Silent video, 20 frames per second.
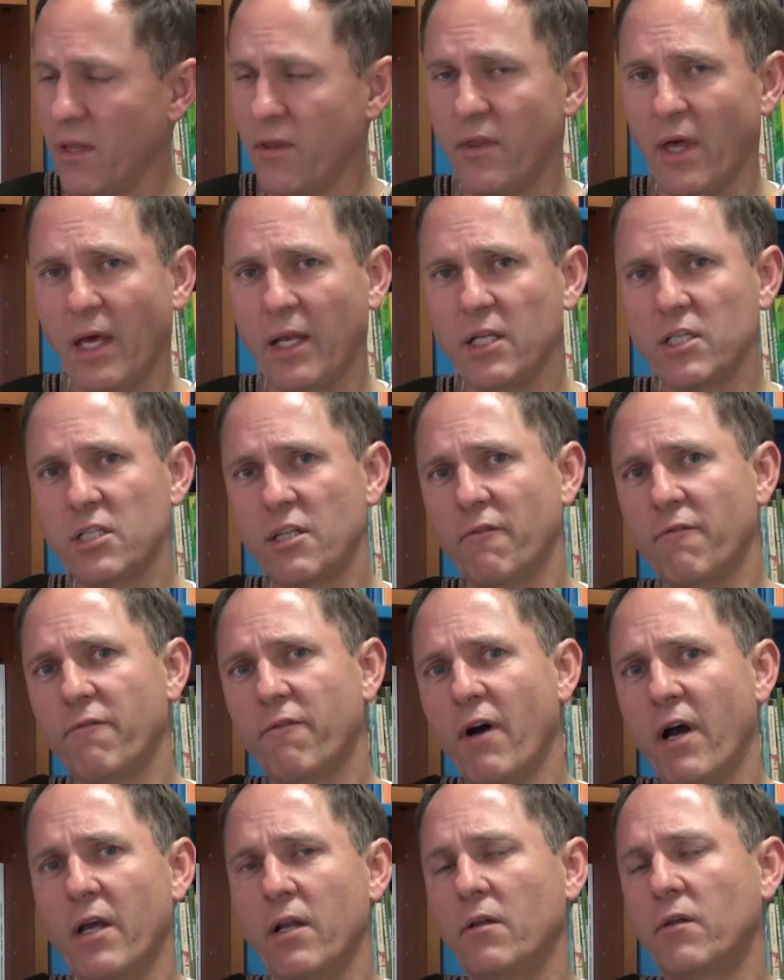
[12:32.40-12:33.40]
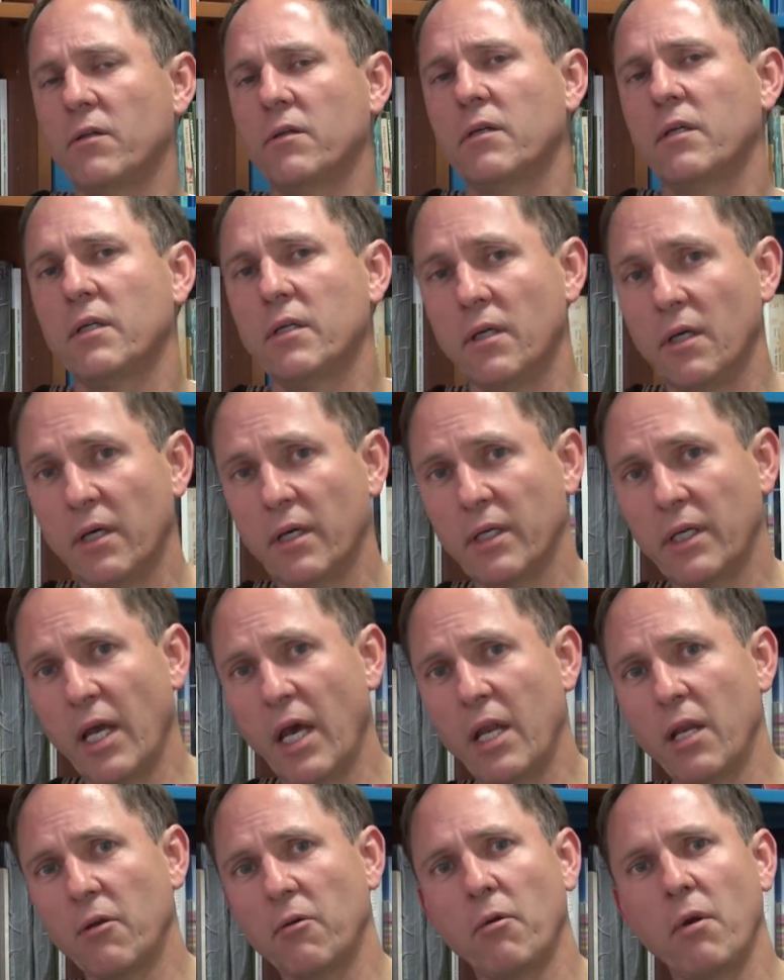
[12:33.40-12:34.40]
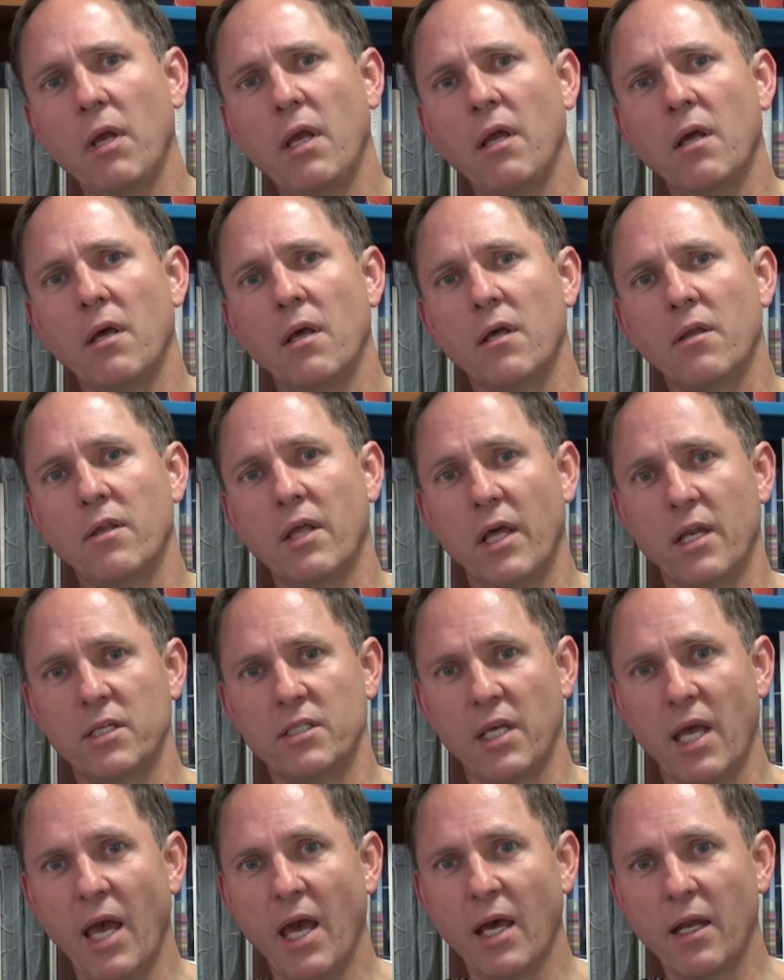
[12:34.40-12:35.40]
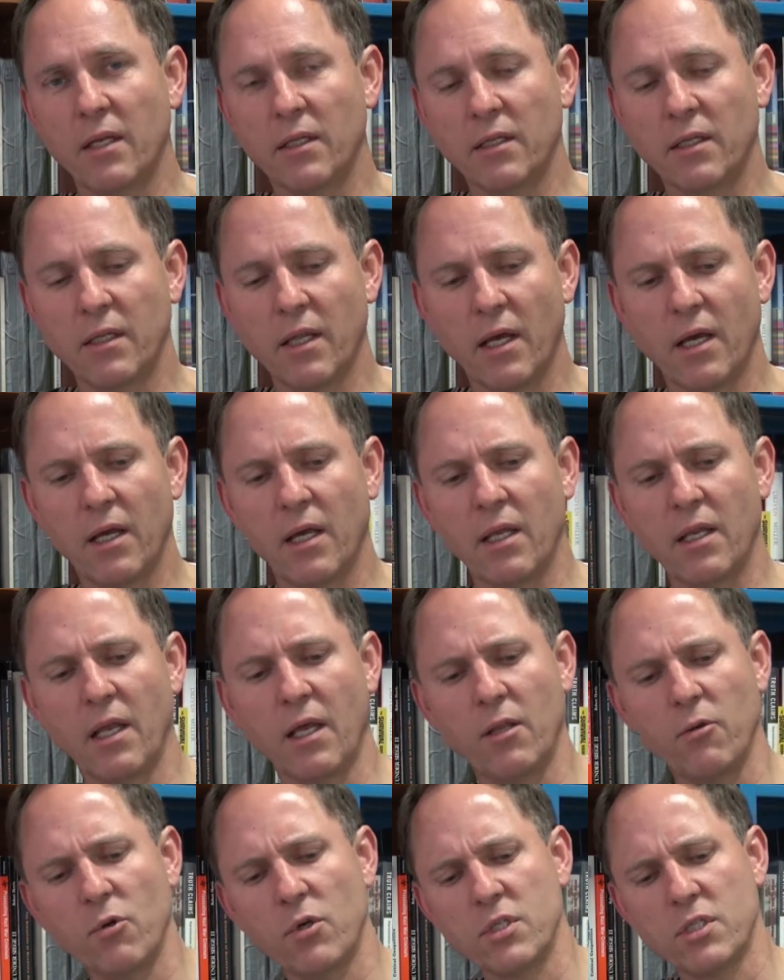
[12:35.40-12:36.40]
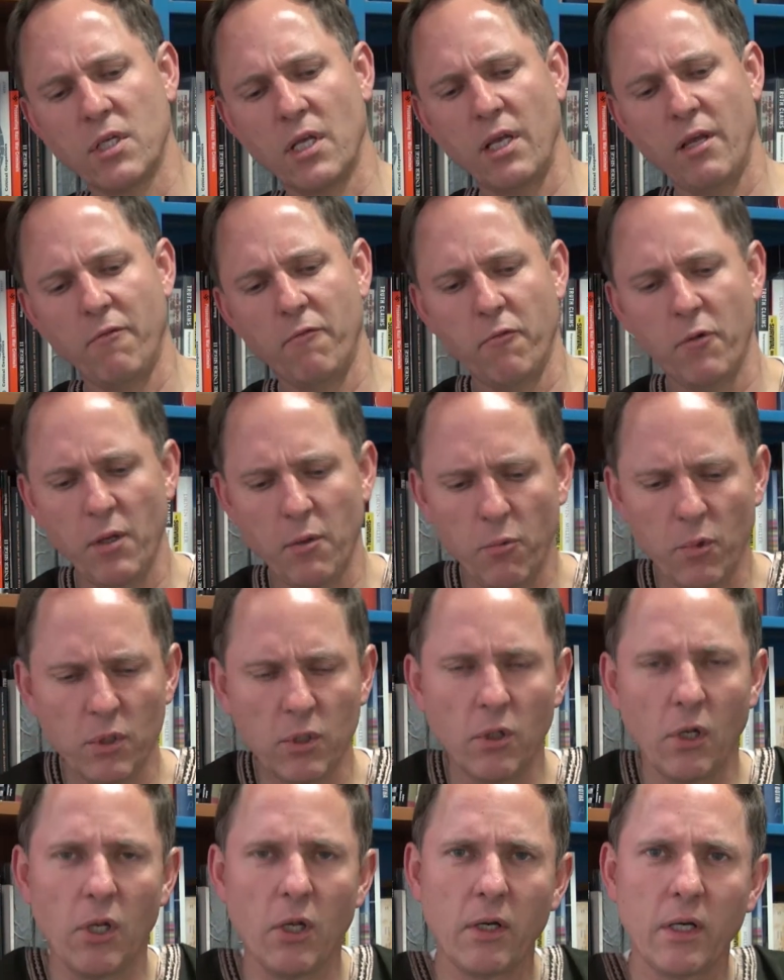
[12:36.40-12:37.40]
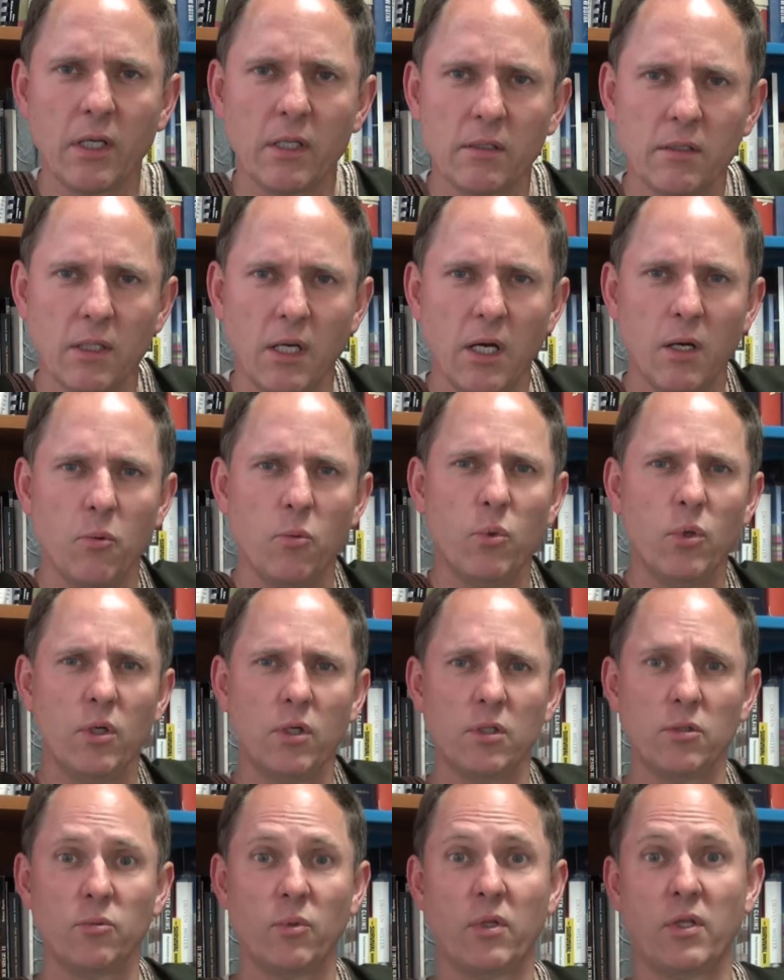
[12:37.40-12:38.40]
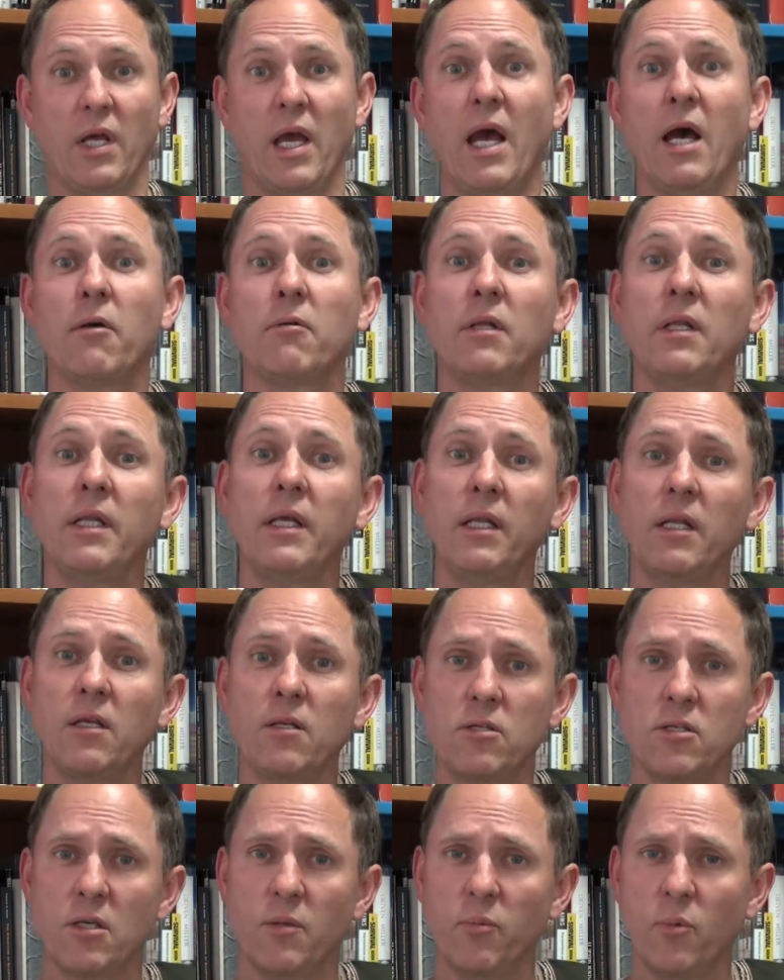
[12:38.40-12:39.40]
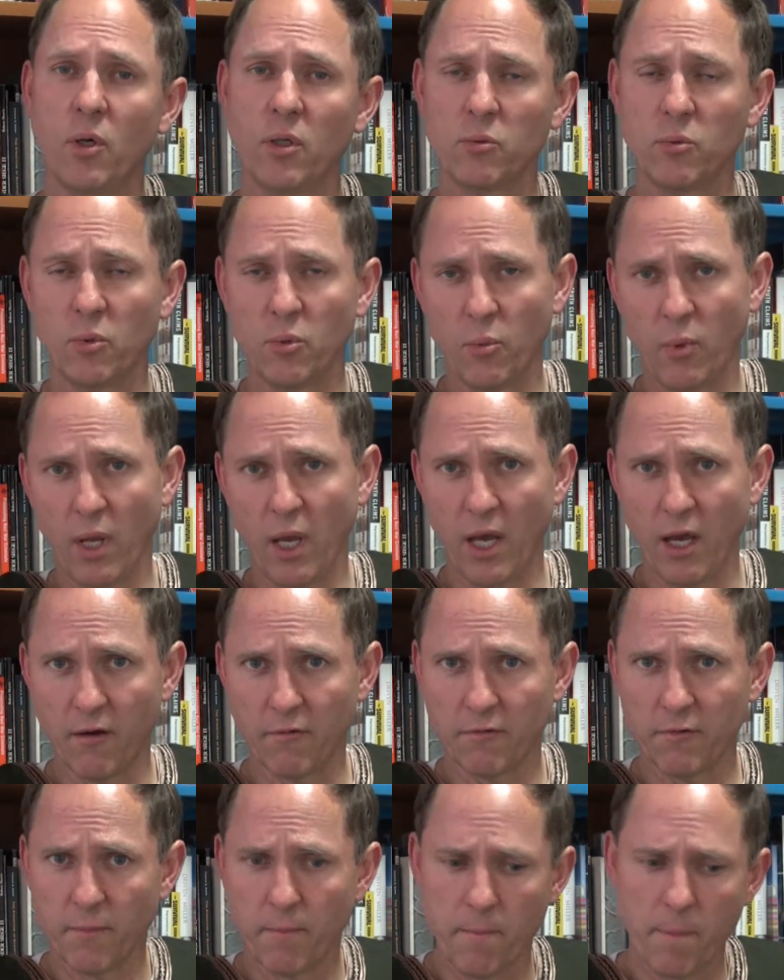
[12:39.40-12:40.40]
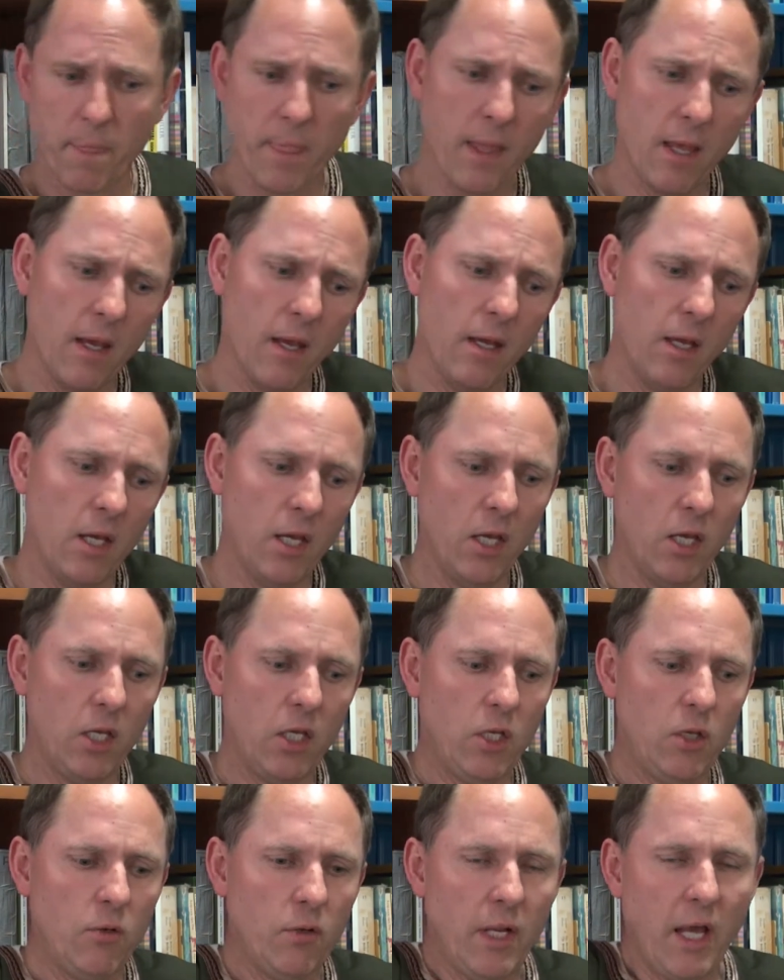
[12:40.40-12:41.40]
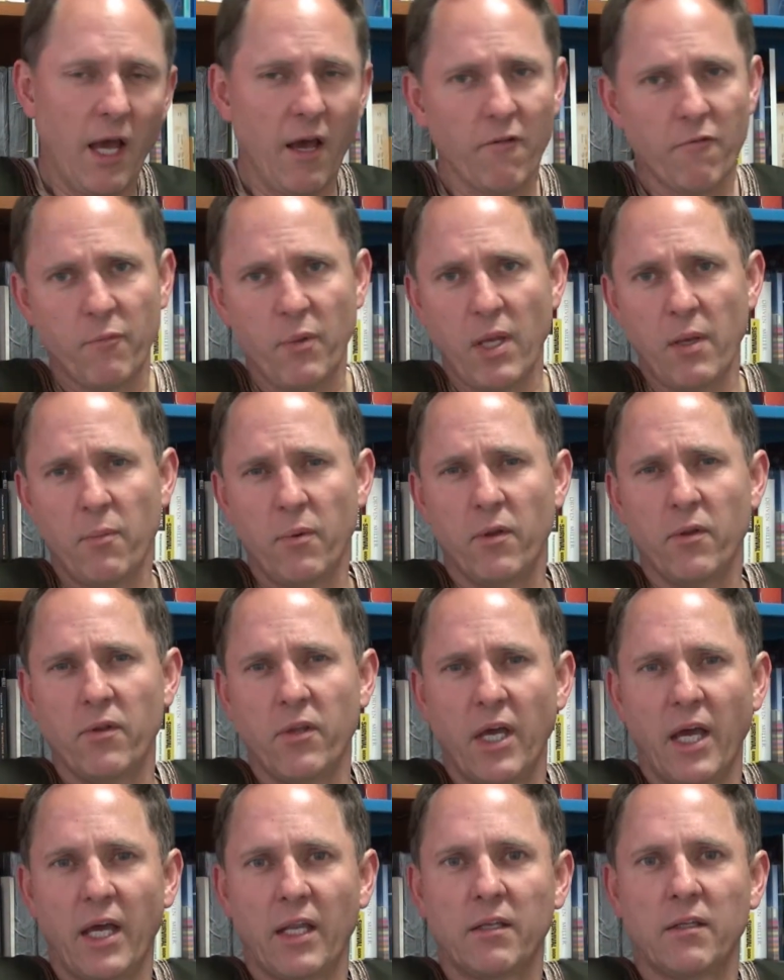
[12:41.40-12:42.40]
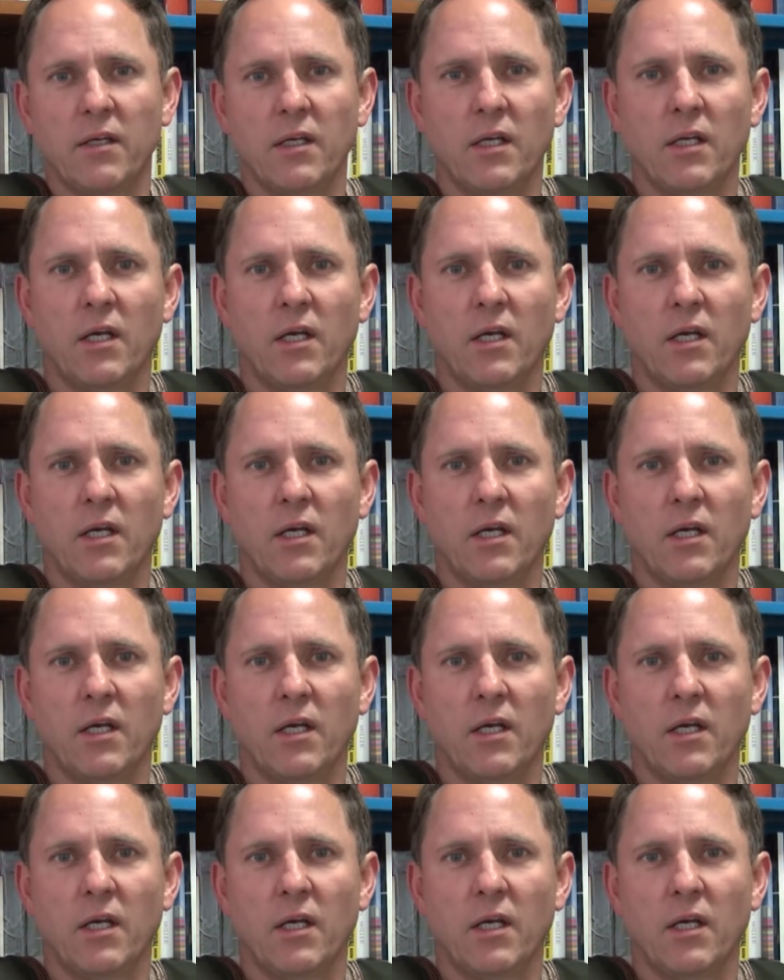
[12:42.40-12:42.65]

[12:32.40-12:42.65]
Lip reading: that is the final category that is added. In other words, if we were to look at a world without leadership, what would we have? You would have people that